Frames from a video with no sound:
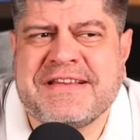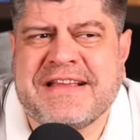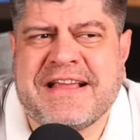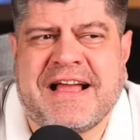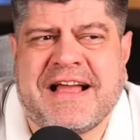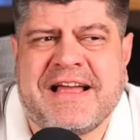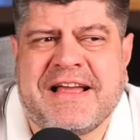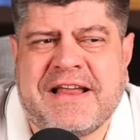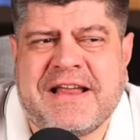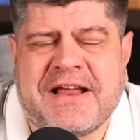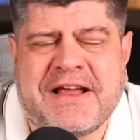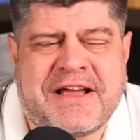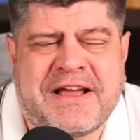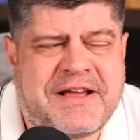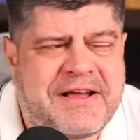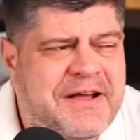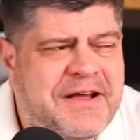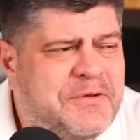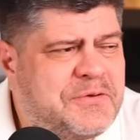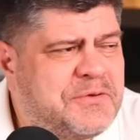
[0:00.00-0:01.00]

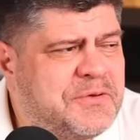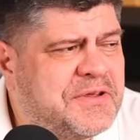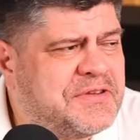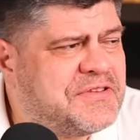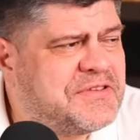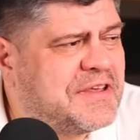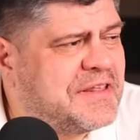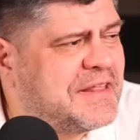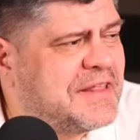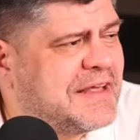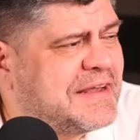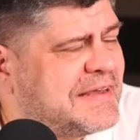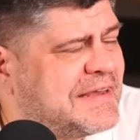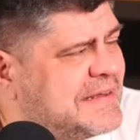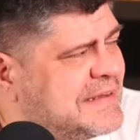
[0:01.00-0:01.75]
How do I say that?